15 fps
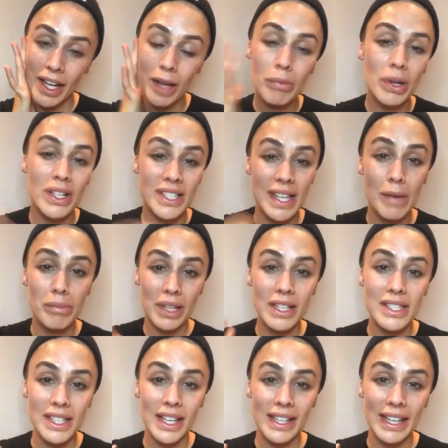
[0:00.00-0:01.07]
because of that blood
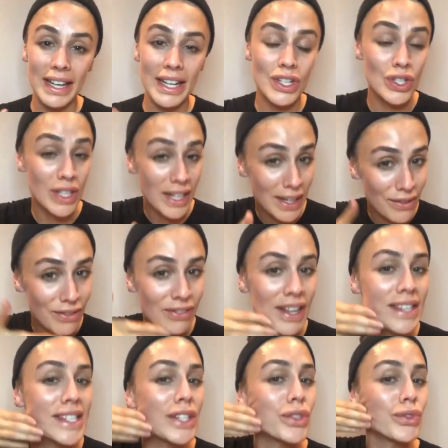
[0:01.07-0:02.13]
circulation and lymphatic
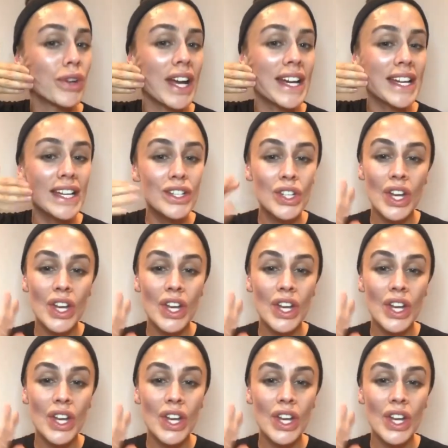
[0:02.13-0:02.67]
drainage,